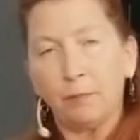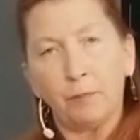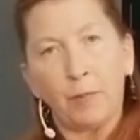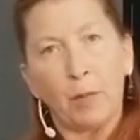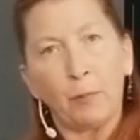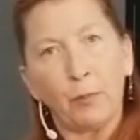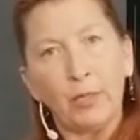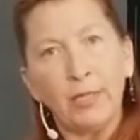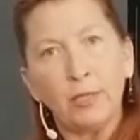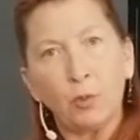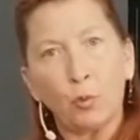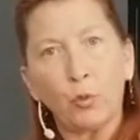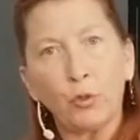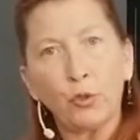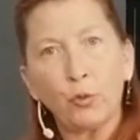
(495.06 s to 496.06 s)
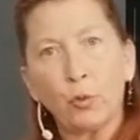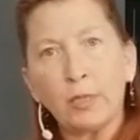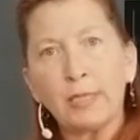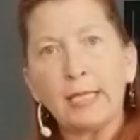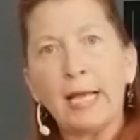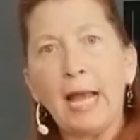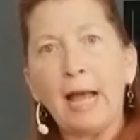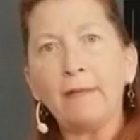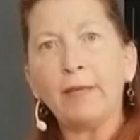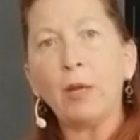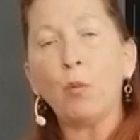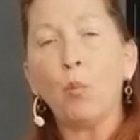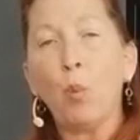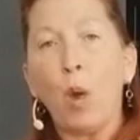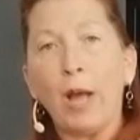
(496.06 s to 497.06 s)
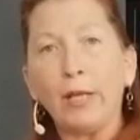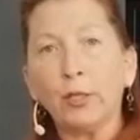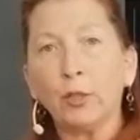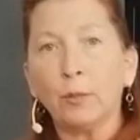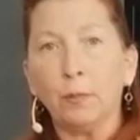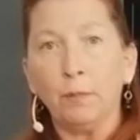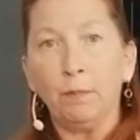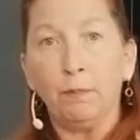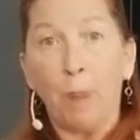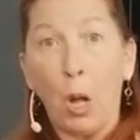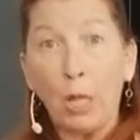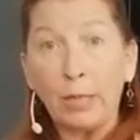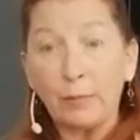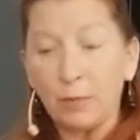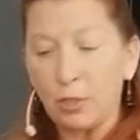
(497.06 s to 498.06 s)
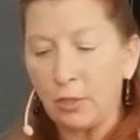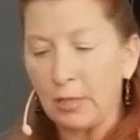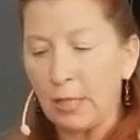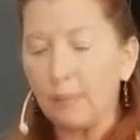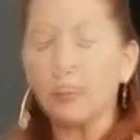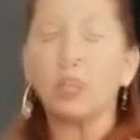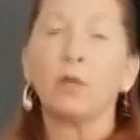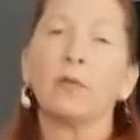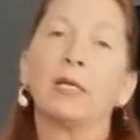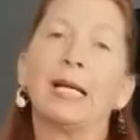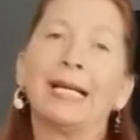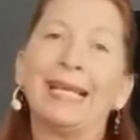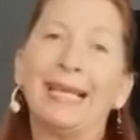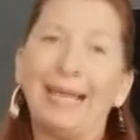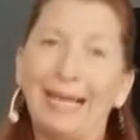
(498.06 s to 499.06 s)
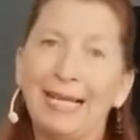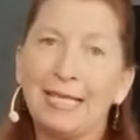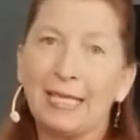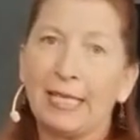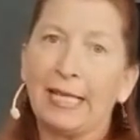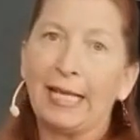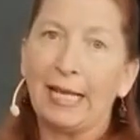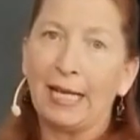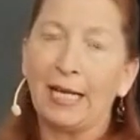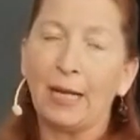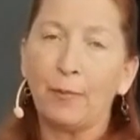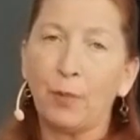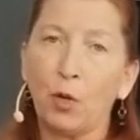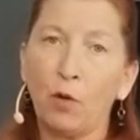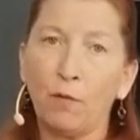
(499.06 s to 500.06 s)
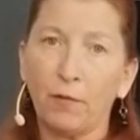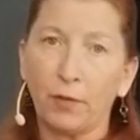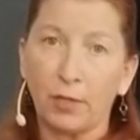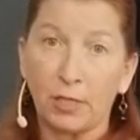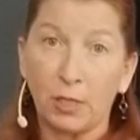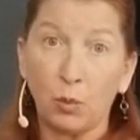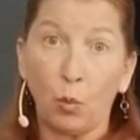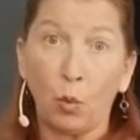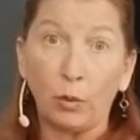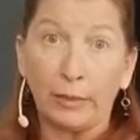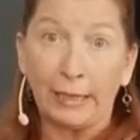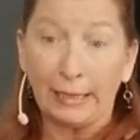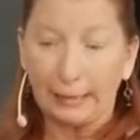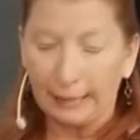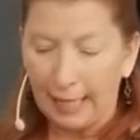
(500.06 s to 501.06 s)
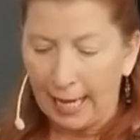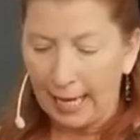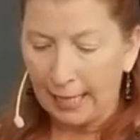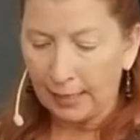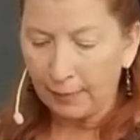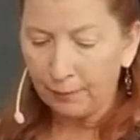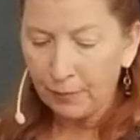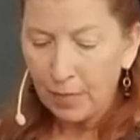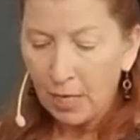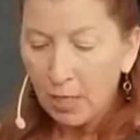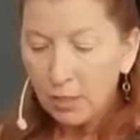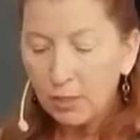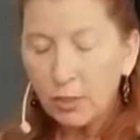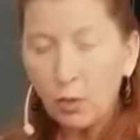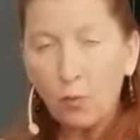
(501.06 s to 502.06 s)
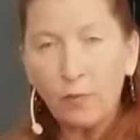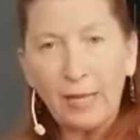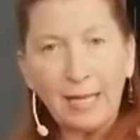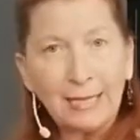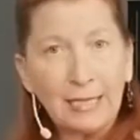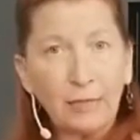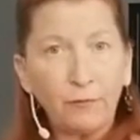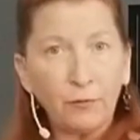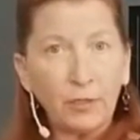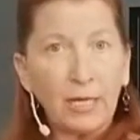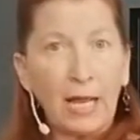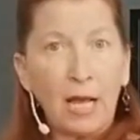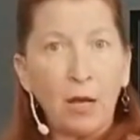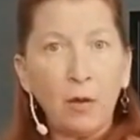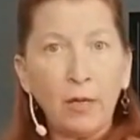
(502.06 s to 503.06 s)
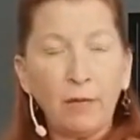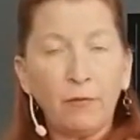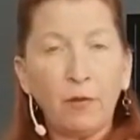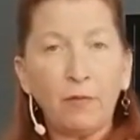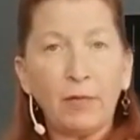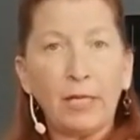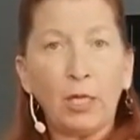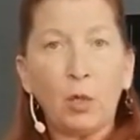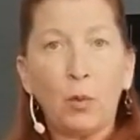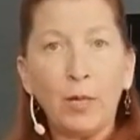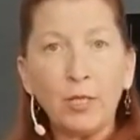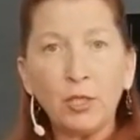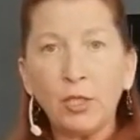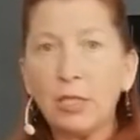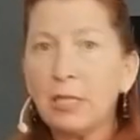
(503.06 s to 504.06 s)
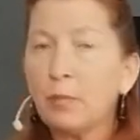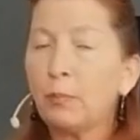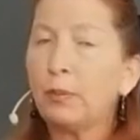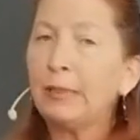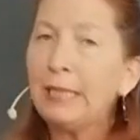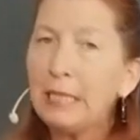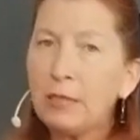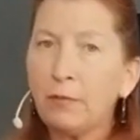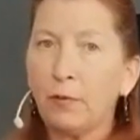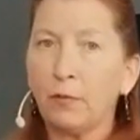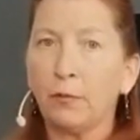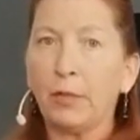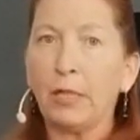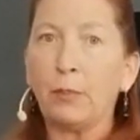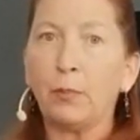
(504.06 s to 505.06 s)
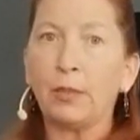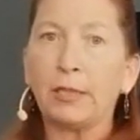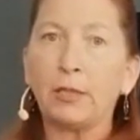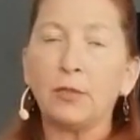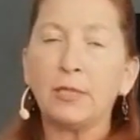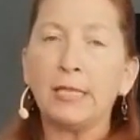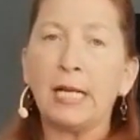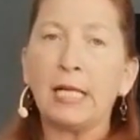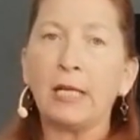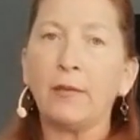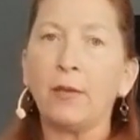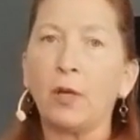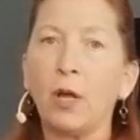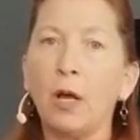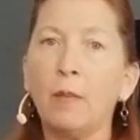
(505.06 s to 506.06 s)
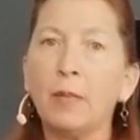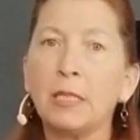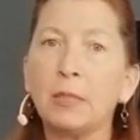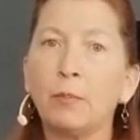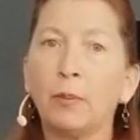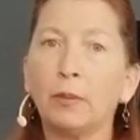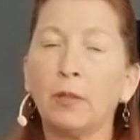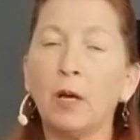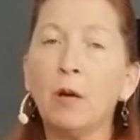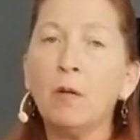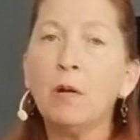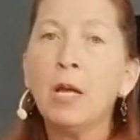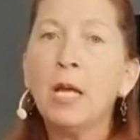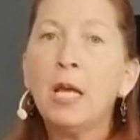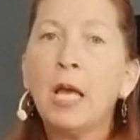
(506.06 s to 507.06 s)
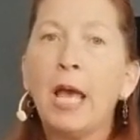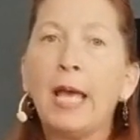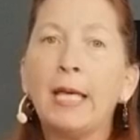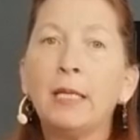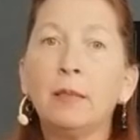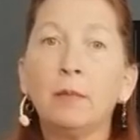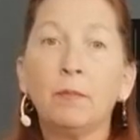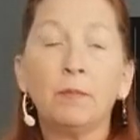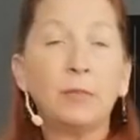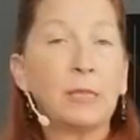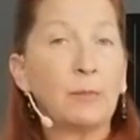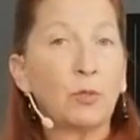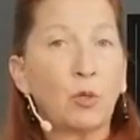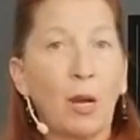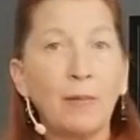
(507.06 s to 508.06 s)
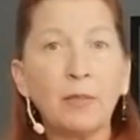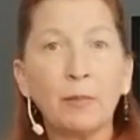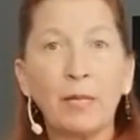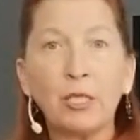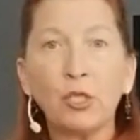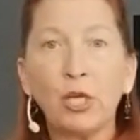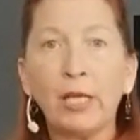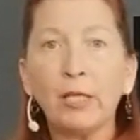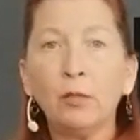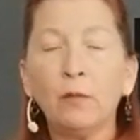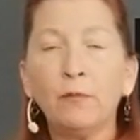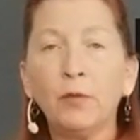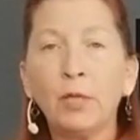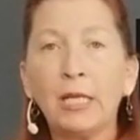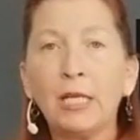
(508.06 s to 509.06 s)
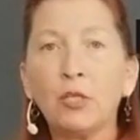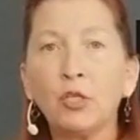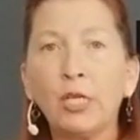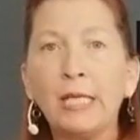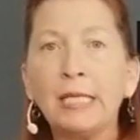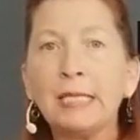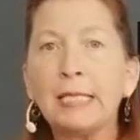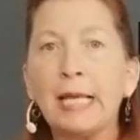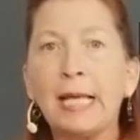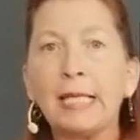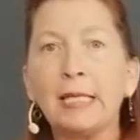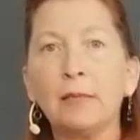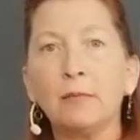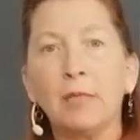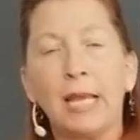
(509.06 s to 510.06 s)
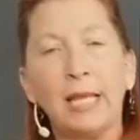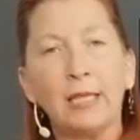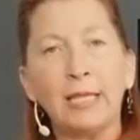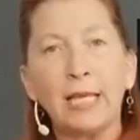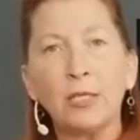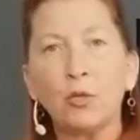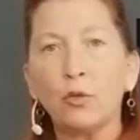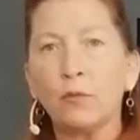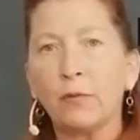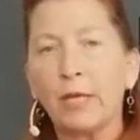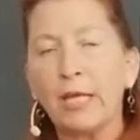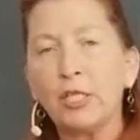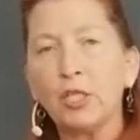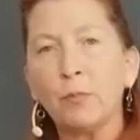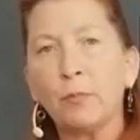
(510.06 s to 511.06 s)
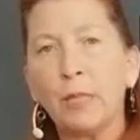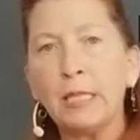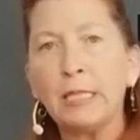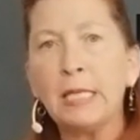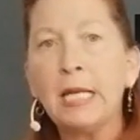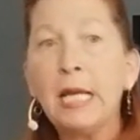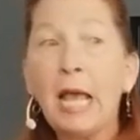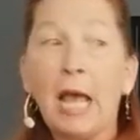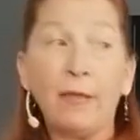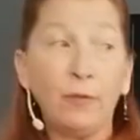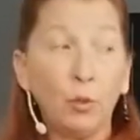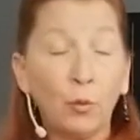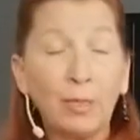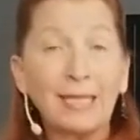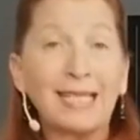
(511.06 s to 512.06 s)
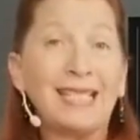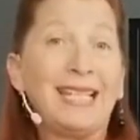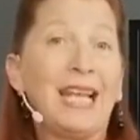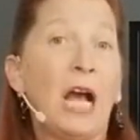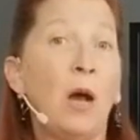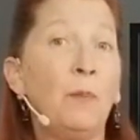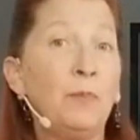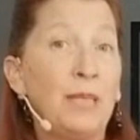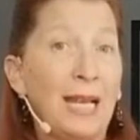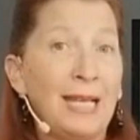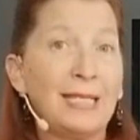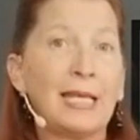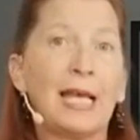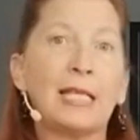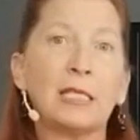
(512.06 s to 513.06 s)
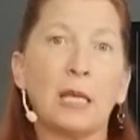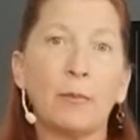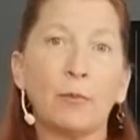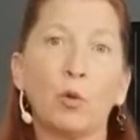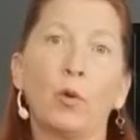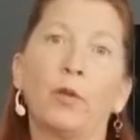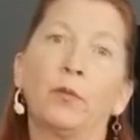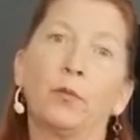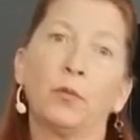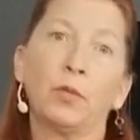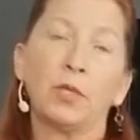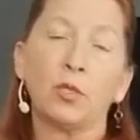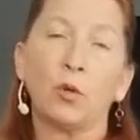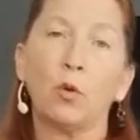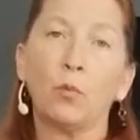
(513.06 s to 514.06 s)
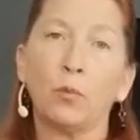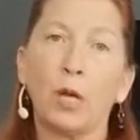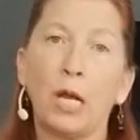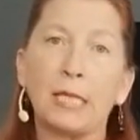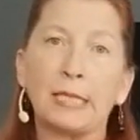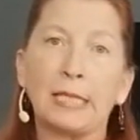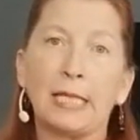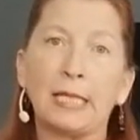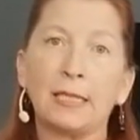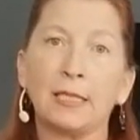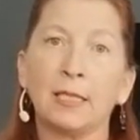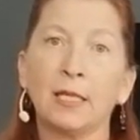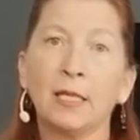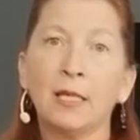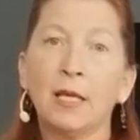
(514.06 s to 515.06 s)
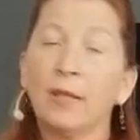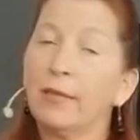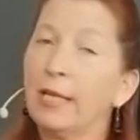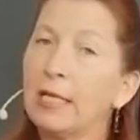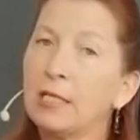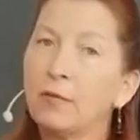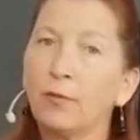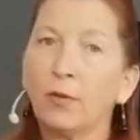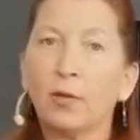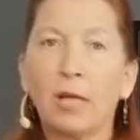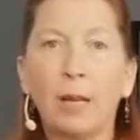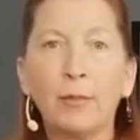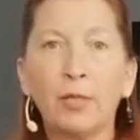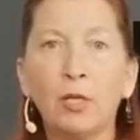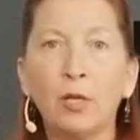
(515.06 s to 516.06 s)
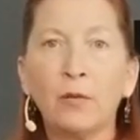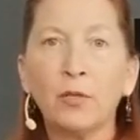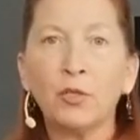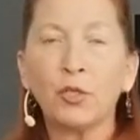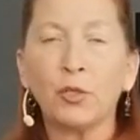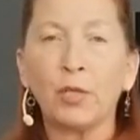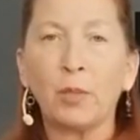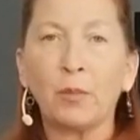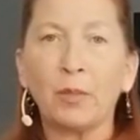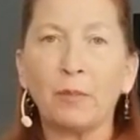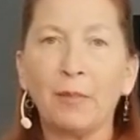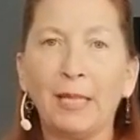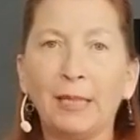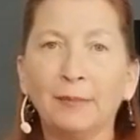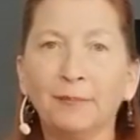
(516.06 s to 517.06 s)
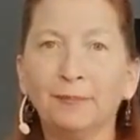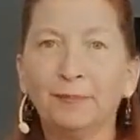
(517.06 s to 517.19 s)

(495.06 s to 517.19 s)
capris or shorts that have a wider bottom to them so that I can easily get it up over the swollen leg. So that's it for now. If you have any questions, please feel free to put those down in the comments below and subscribe to my channel if you get a chance and hit that notification button and you'll get to see updates as I'm going through this whole process. Thanks for coming along the journey with me.